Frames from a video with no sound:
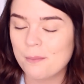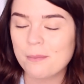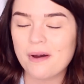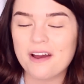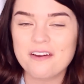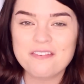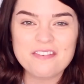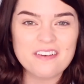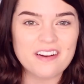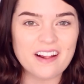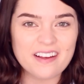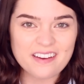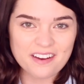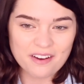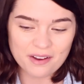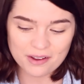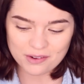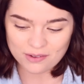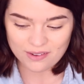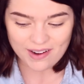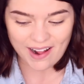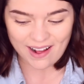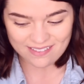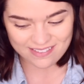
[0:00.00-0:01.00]
But I feel like
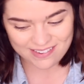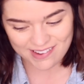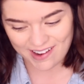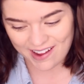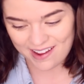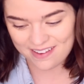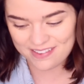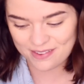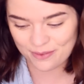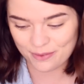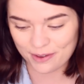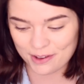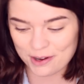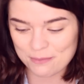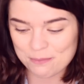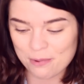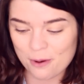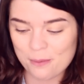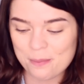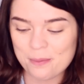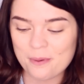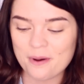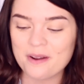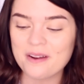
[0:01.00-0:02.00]
going all out today, so I'm gonna
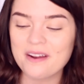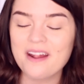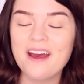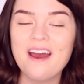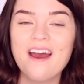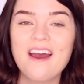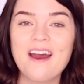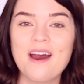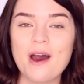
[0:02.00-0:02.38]
pop on